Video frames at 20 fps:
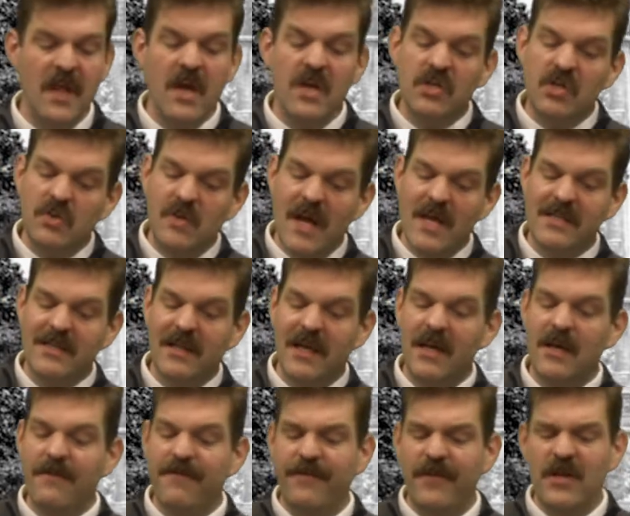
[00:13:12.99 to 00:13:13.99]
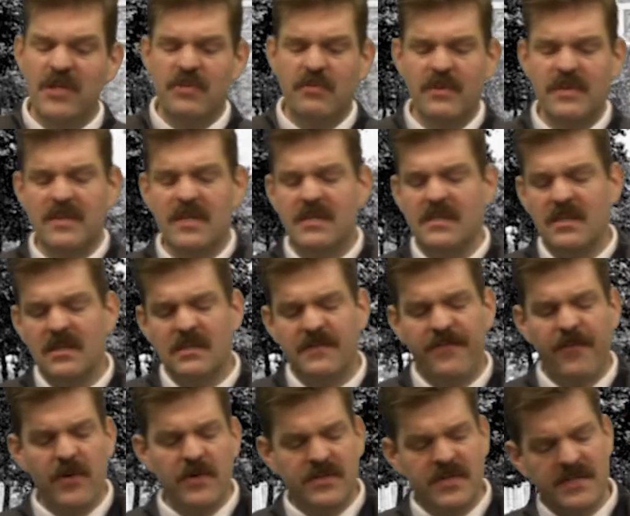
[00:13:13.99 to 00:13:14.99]
2 days later, French resistance
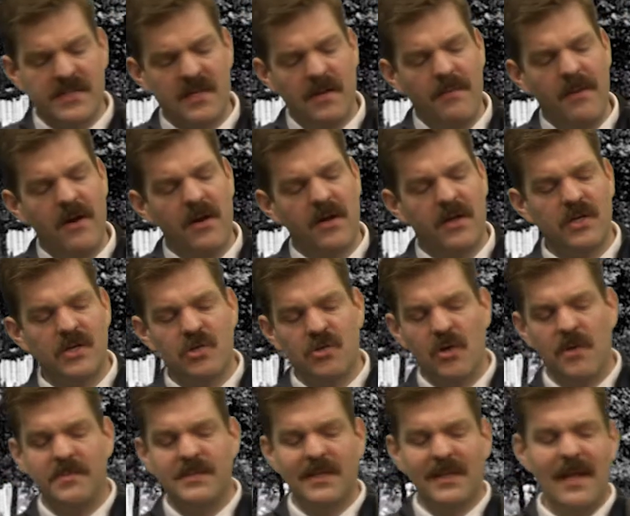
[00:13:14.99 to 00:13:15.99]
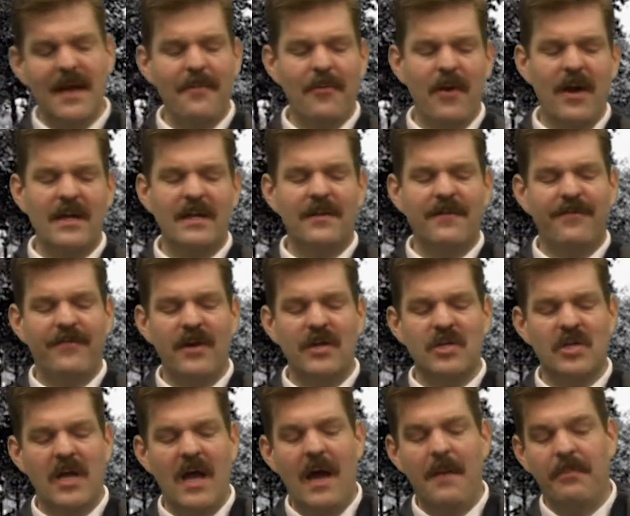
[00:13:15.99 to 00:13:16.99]
forces and American troops liberated the
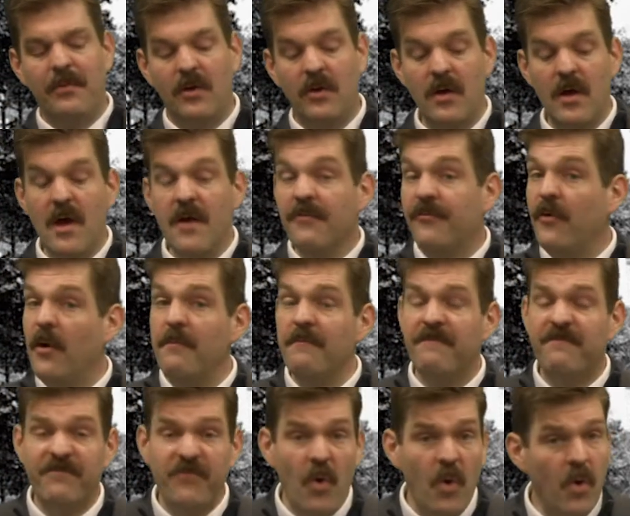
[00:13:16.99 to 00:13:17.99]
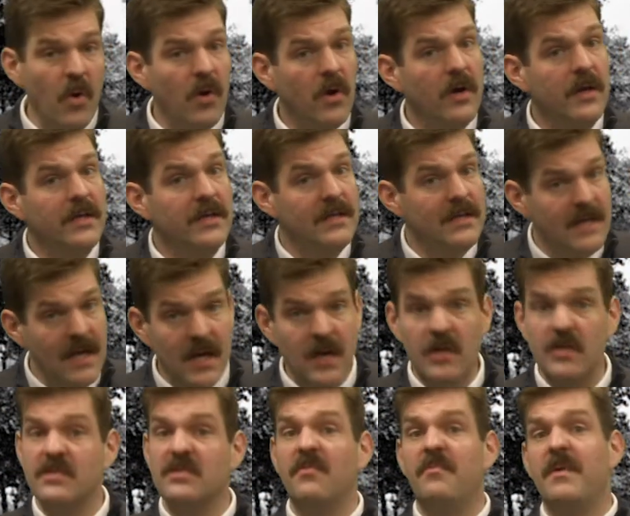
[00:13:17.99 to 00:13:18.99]
French capital from 4
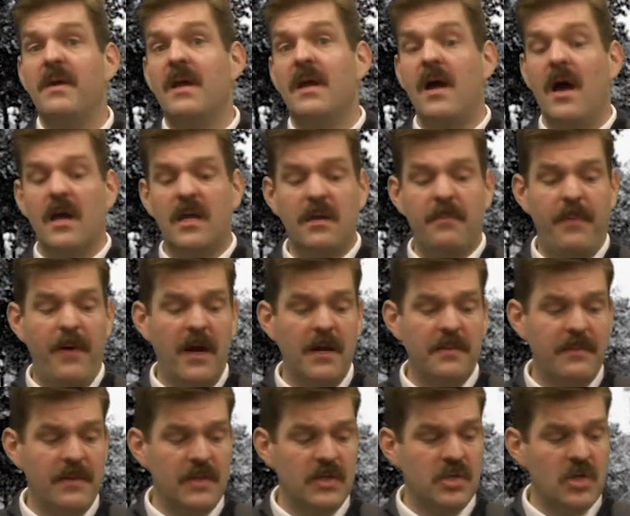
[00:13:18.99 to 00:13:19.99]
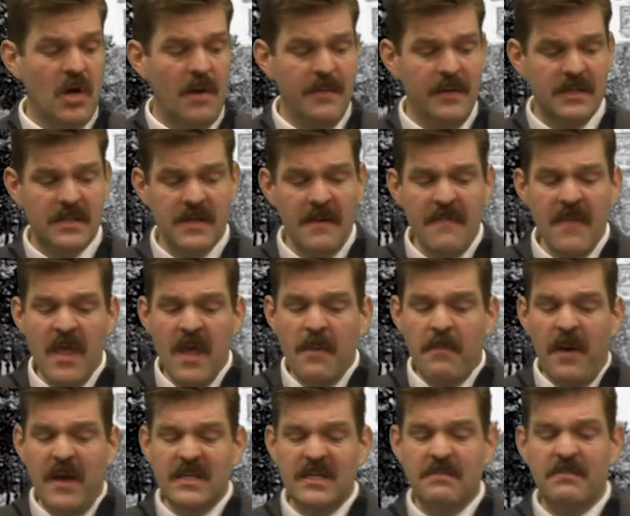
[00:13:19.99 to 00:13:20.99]
years of being occupied by the Germans.
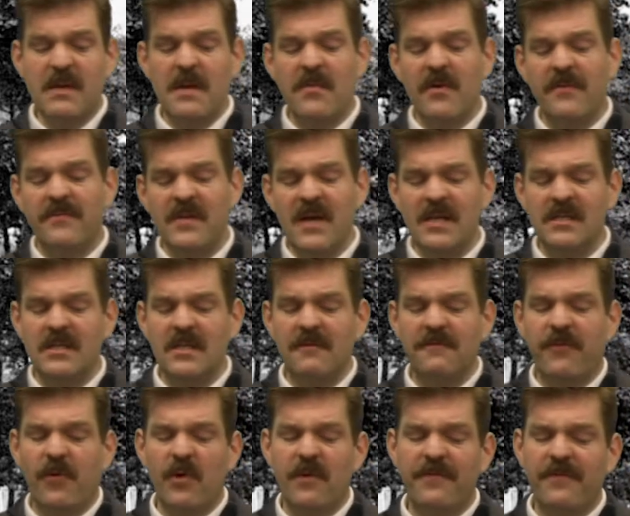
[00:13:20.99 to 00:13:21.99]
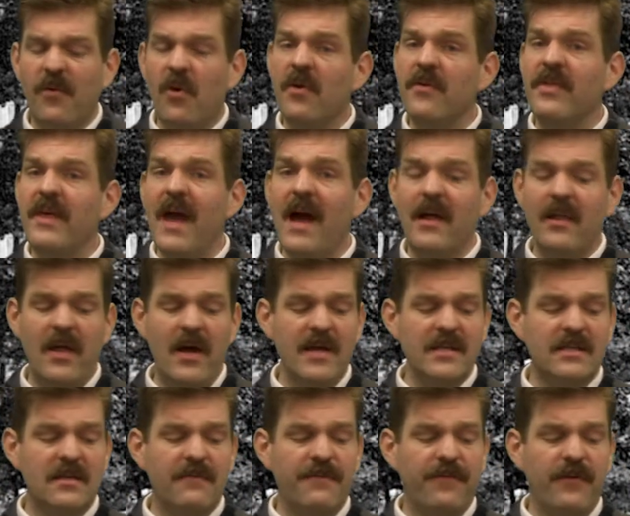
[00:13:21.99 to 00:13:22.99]
By September of 1944, the
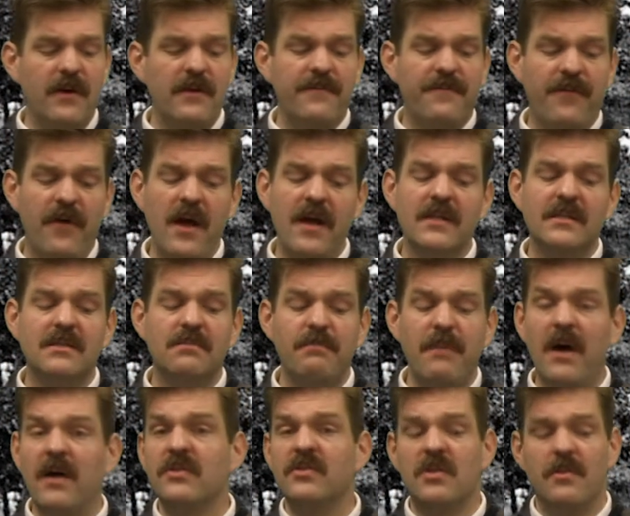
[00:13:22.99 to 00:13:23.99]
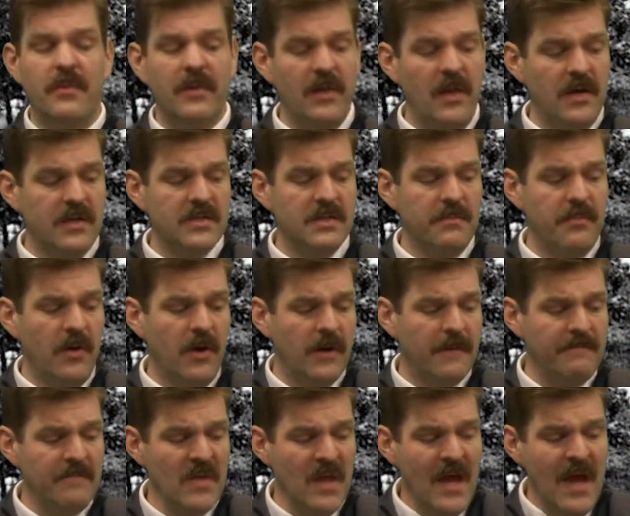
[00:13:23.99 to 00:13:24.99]
Allies had freed France, Belgium, and
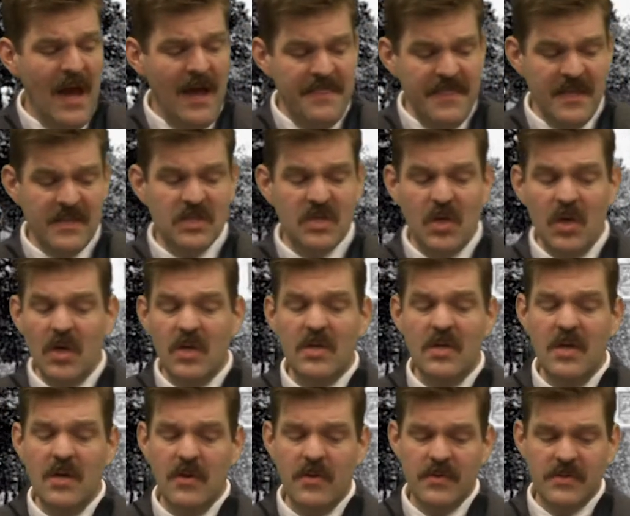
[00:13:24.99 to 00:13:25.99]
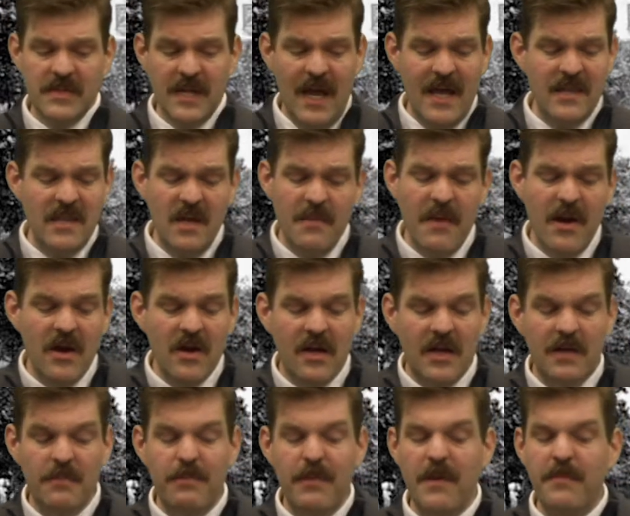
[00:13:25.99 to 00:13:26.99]
Luxembourg. And this good news, and the
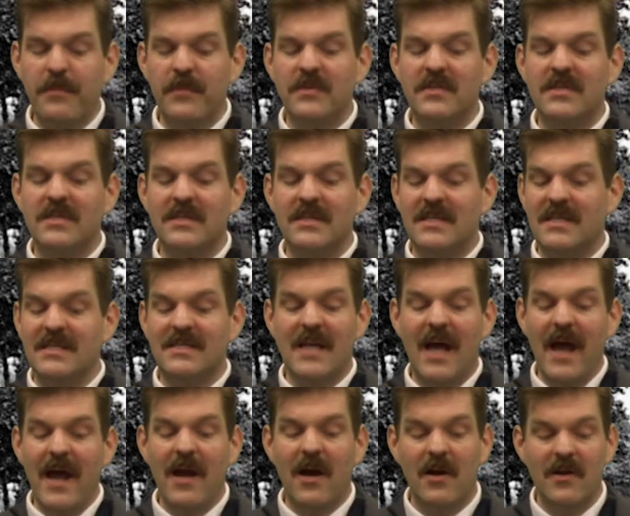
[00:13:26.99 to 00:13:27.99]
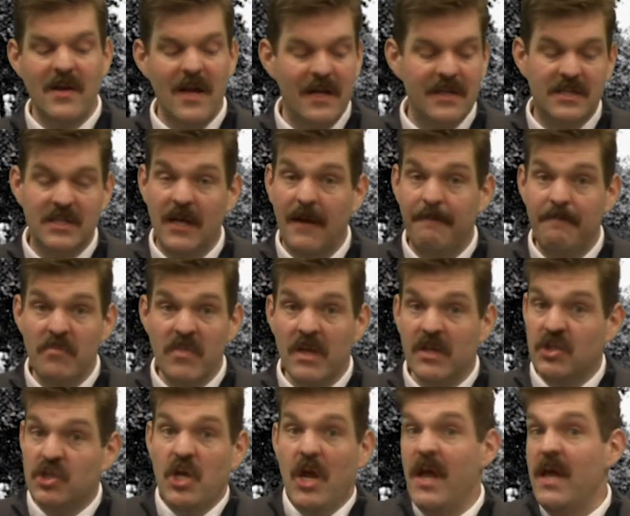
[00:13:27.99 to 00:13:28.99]
American people's desire not to
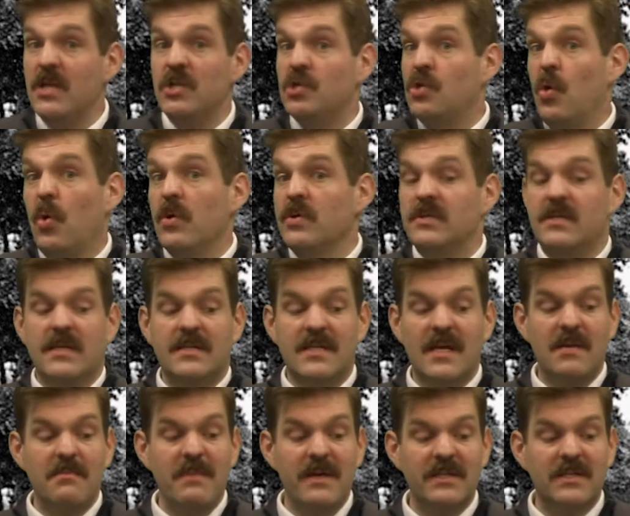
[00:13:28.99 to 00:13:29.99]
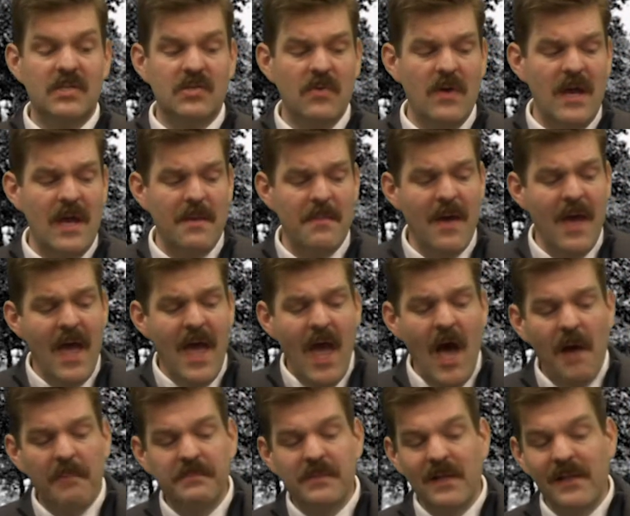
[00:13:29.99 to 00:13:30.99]
change horses in midstream,
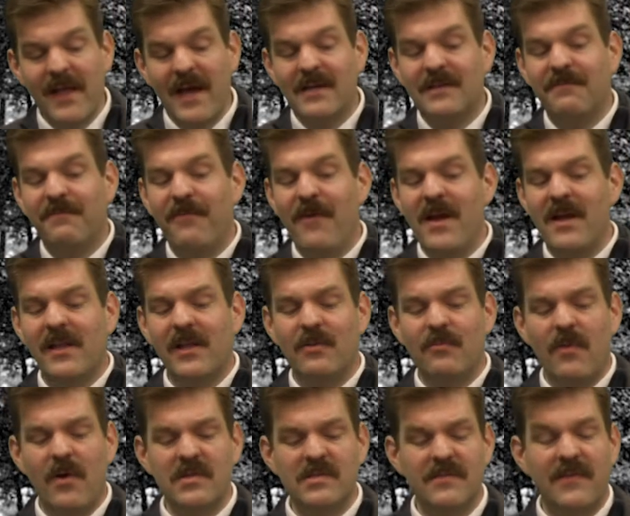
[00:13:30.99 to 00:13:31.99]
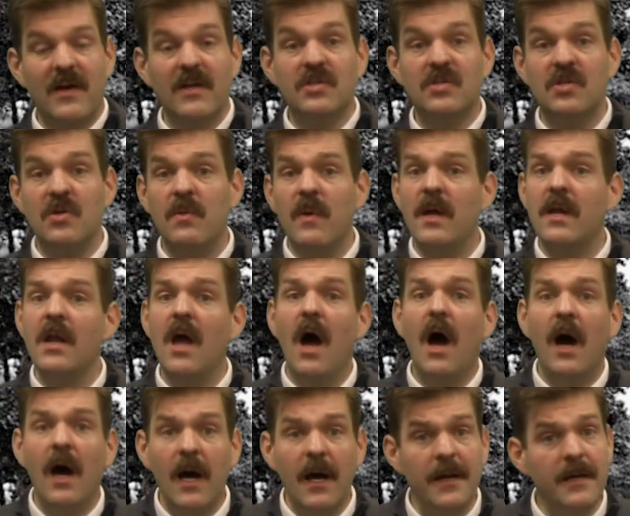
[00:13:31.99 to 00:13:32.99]
helped elect Franklin Roosevelt to an
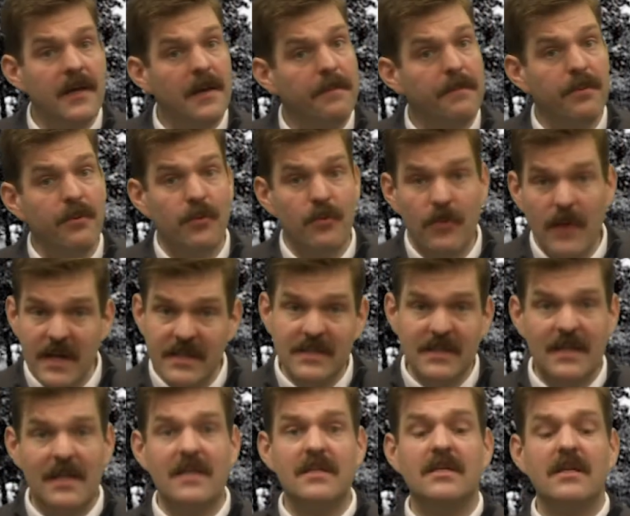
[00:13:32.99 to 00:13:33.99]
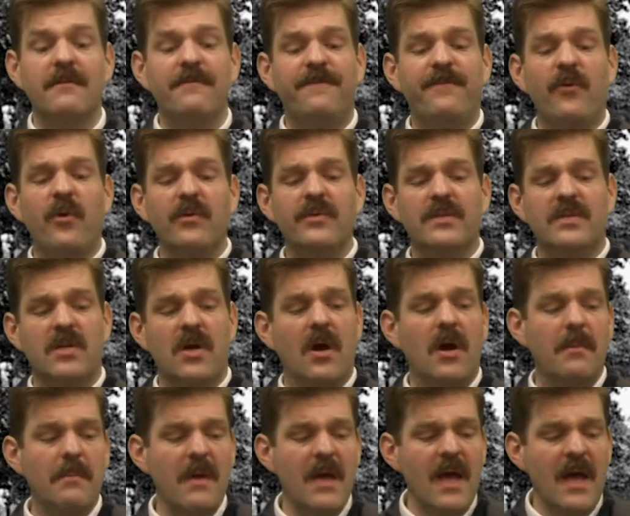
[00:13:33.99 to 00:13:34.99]
unprecedented 4th
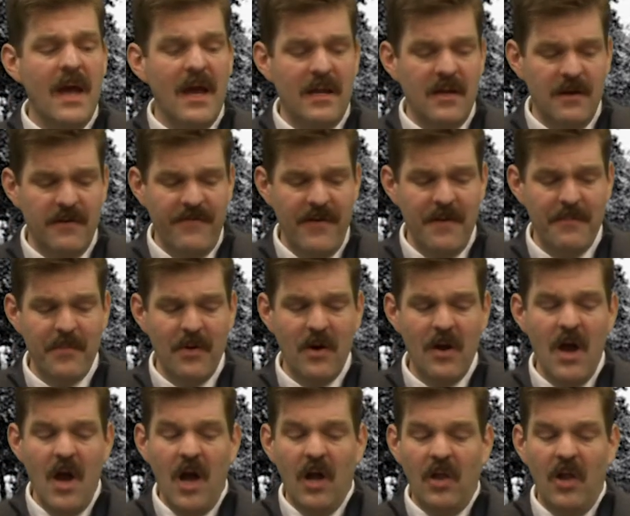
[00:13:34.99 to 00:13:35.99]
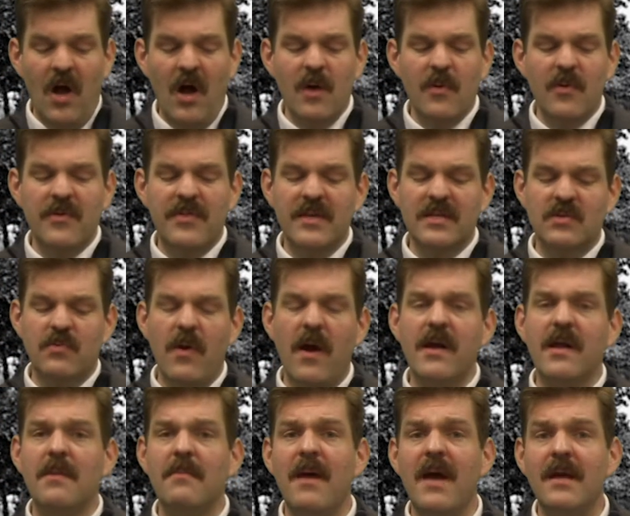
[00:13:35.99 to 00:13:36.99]
term in November, along with his
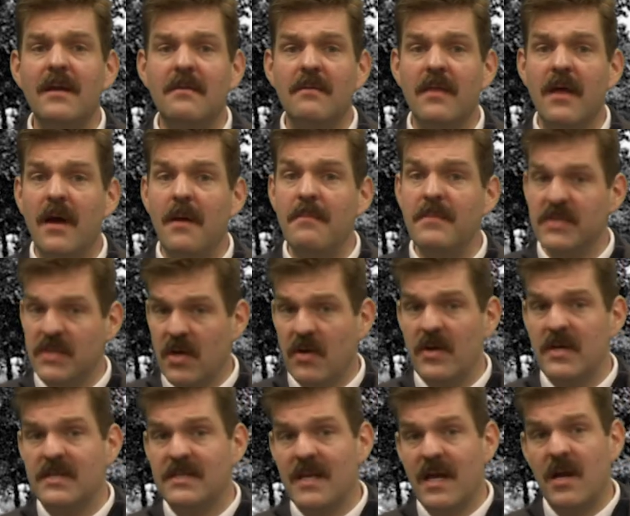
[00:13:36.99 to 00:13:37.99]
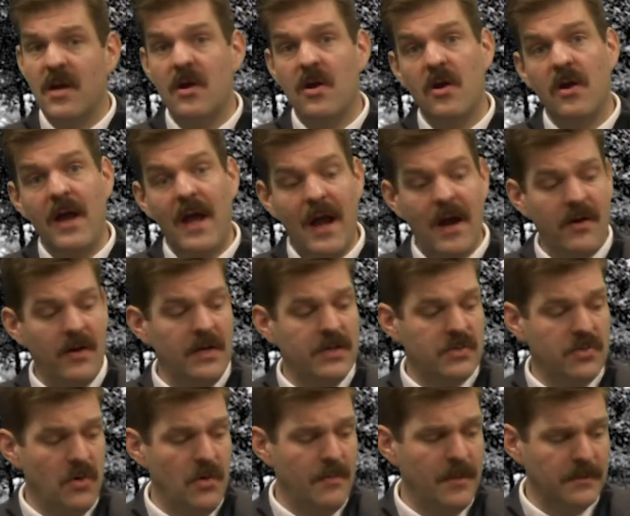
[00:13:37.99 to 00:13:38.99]
running mate, the Missouri Senator Harry
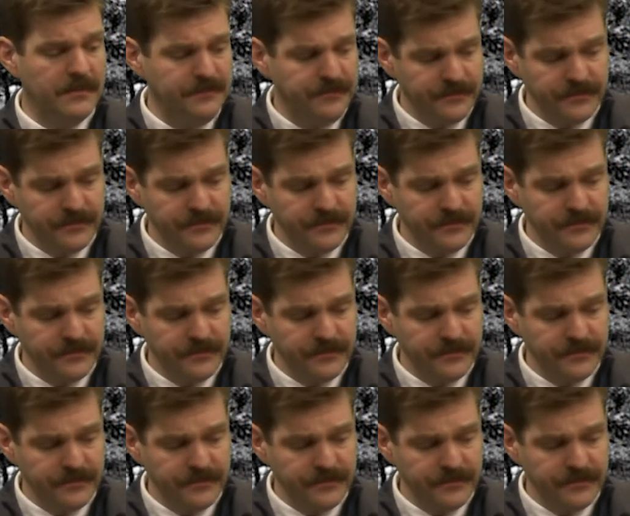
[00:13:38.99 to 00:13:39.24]
Truman.